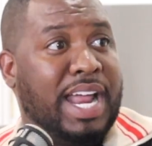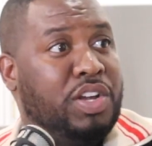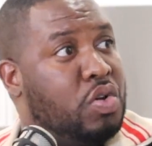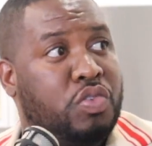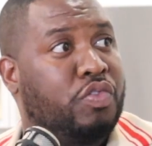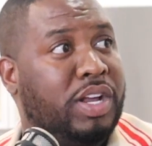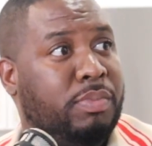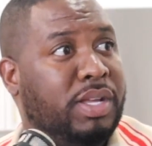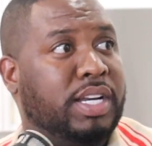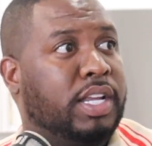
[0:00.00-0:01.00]
I had no
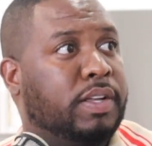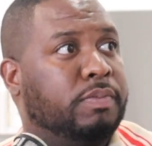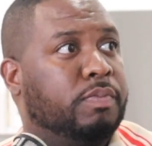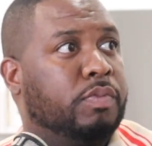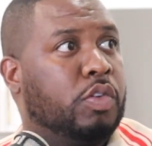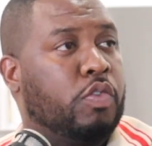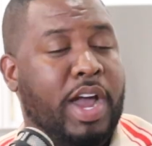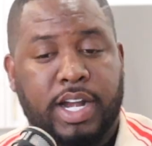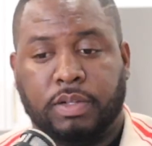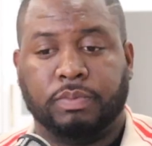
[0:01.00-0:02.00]
credibility,
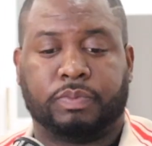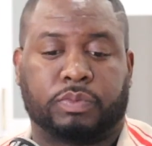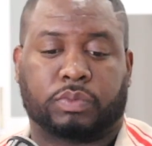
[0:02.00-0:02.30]
right?